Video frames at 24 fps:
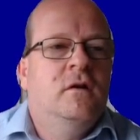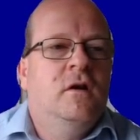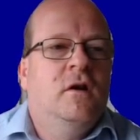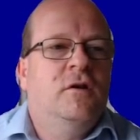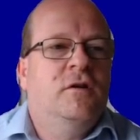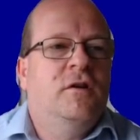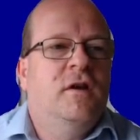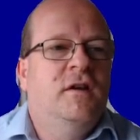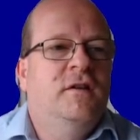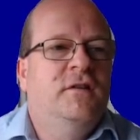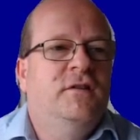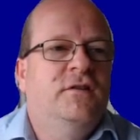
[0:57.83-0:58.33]

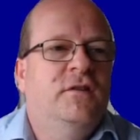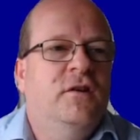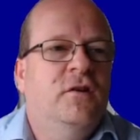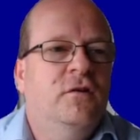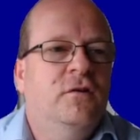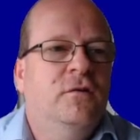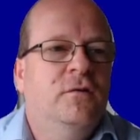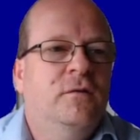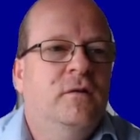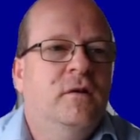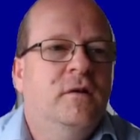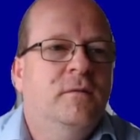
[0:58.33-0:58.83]
Okay,
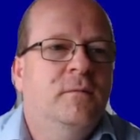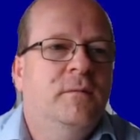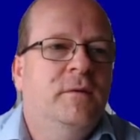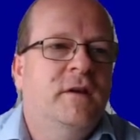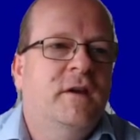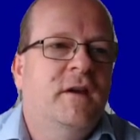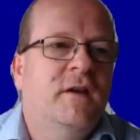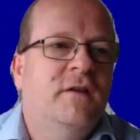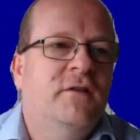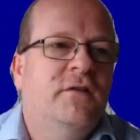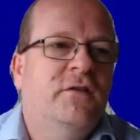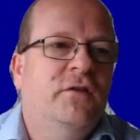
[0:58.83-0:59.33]
so we
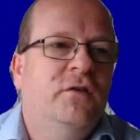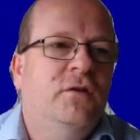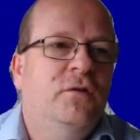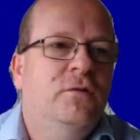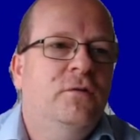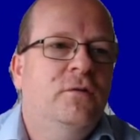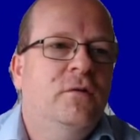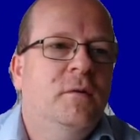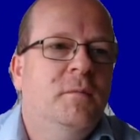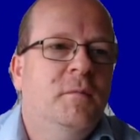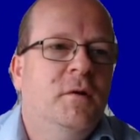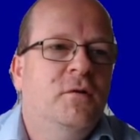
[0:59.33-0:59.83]
get
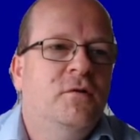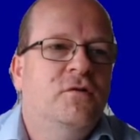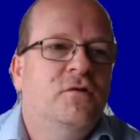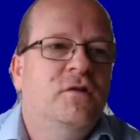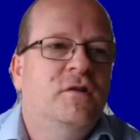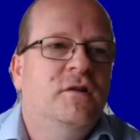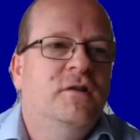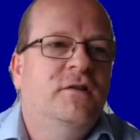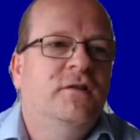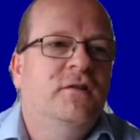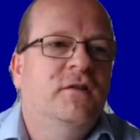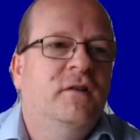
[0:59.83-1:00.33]
2
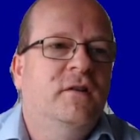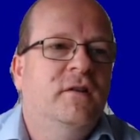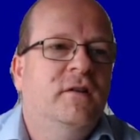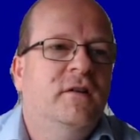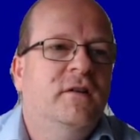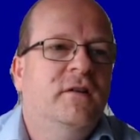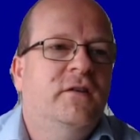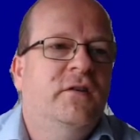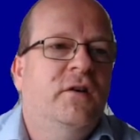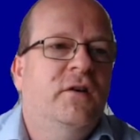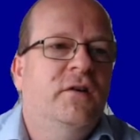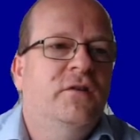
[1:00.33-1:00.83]
emojis in the
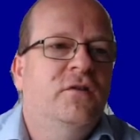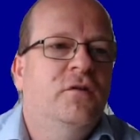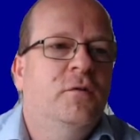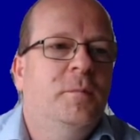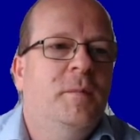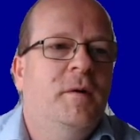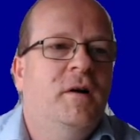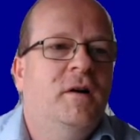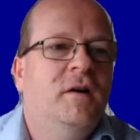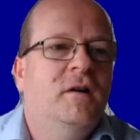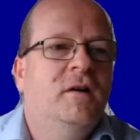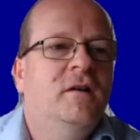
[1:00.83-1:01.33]
title
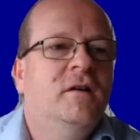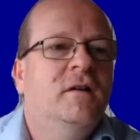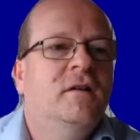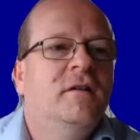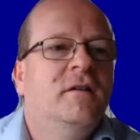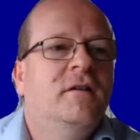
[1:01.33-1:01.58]
bar,